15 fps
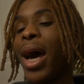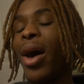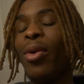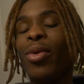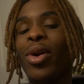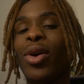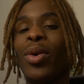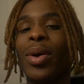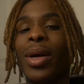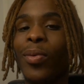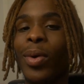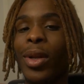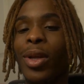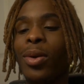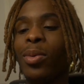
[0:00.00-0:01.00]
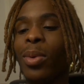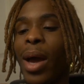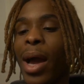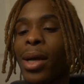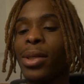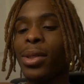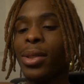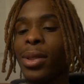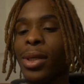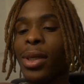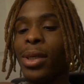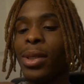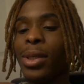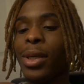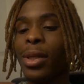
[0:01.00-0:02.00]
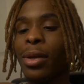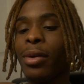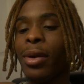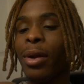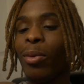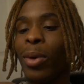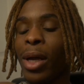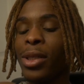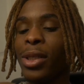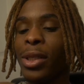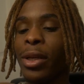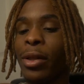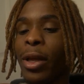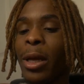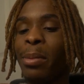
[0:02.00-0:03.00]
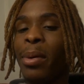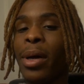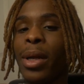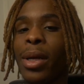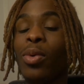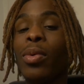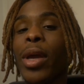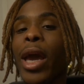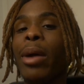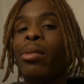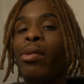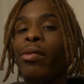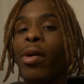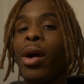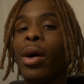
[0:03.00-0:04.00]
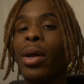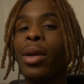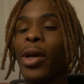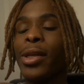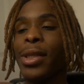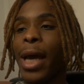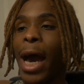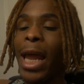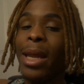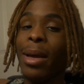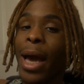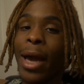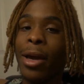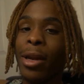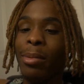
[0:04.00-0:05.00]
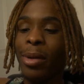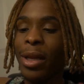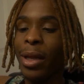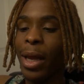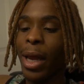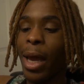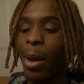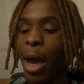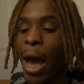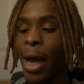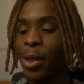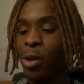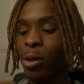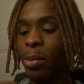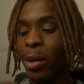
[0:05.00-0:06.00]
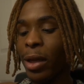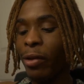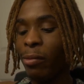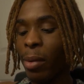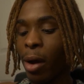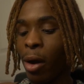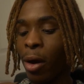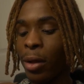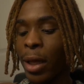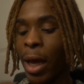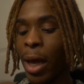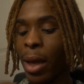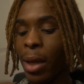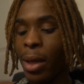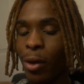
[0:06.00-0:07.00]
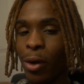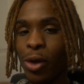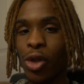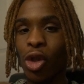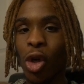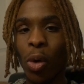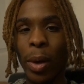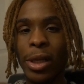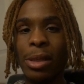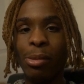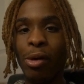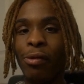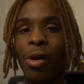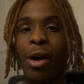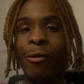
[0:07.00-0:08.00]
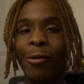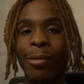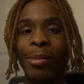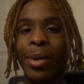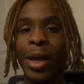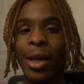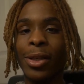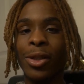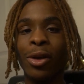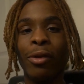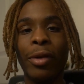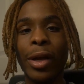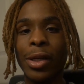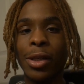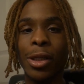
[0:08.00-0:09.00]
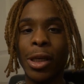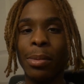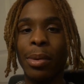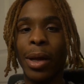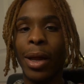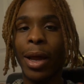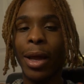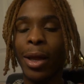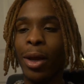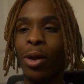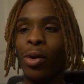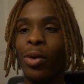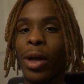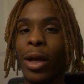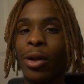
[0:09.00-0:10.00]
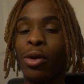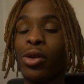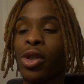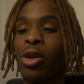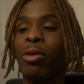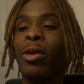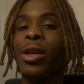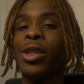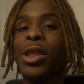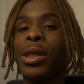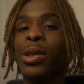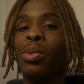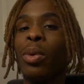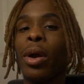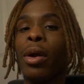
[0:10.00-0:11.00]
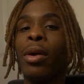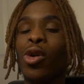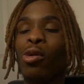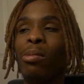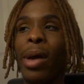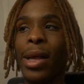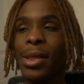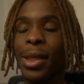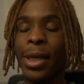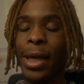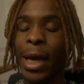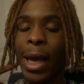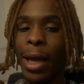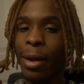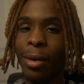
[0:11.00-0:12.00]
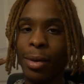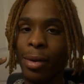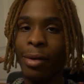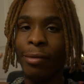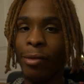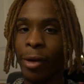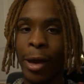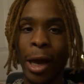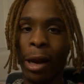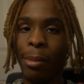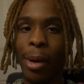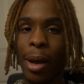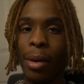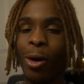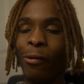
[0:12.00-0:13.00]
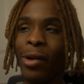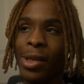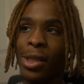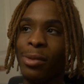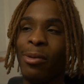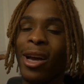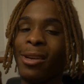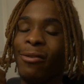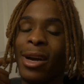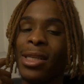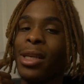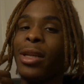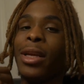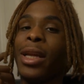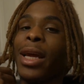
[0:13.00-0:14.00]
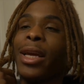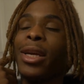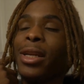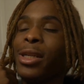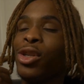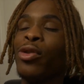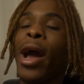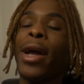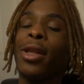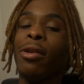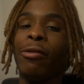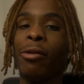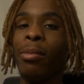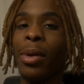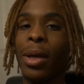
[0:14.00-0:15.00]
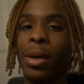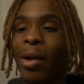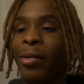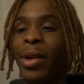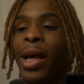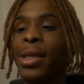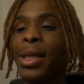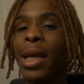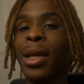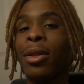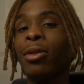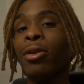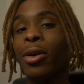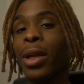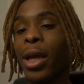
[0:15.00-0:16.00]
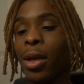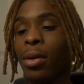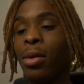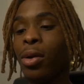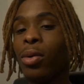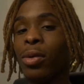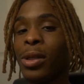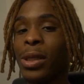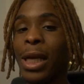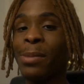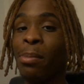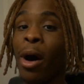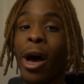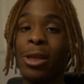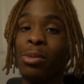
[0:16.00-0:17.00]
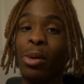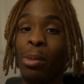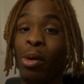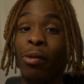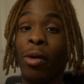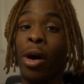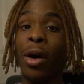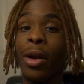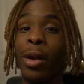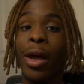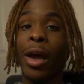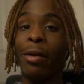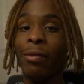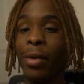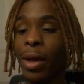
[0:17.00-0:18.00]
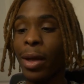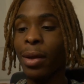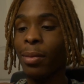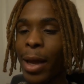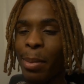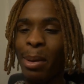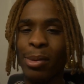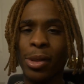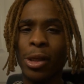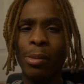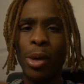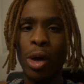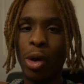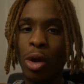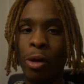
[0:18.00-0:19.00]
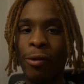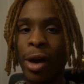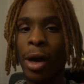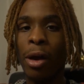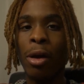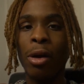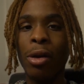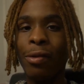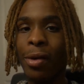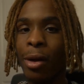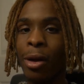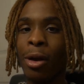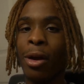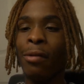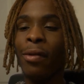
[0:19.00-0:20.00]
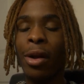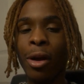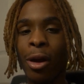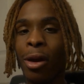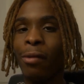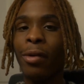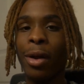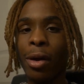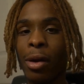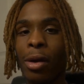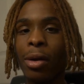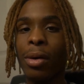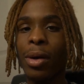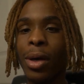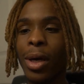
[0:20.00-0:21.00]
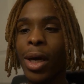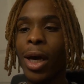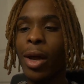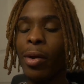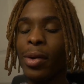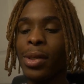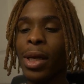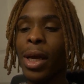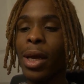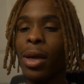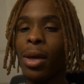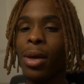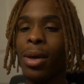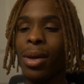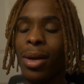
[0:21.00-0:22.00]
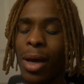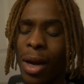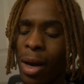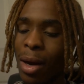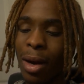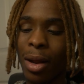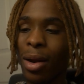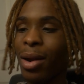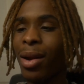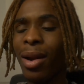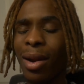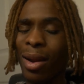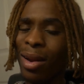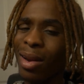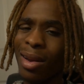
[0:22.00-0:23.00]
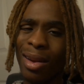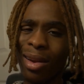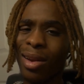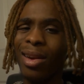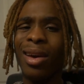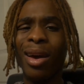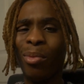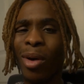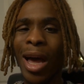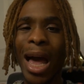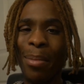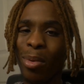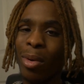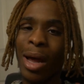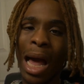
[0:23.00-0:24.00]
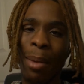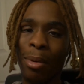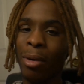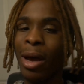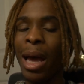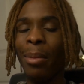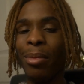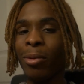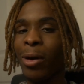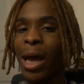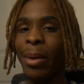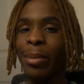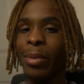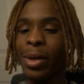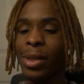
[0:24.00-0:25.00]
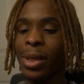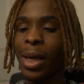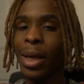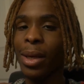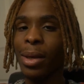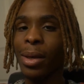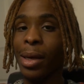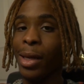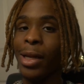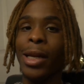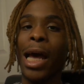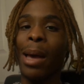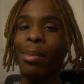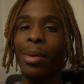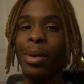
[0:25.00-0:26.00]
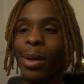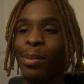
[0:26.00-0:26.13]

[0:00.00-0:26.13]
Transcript: I don't know. When you actually sit there and I'm actually saying think about it, you can move on. Crazy. I didn't I couldn't believe like I truly believe in my heart that there is no way to move on from like a certain relationship. Like you know, like there are certain relationships where you mentally can't forget about or find, find something like can distract you from it but i realized like they're like you know it's, it's, possible to move on in life like like people just tell me yo you find a girl you find a girl you find a girl you find a girl and i was like no, no, no, no, no, no, no, no. What happened? What happened? What happened? What happened? It's like it did happen.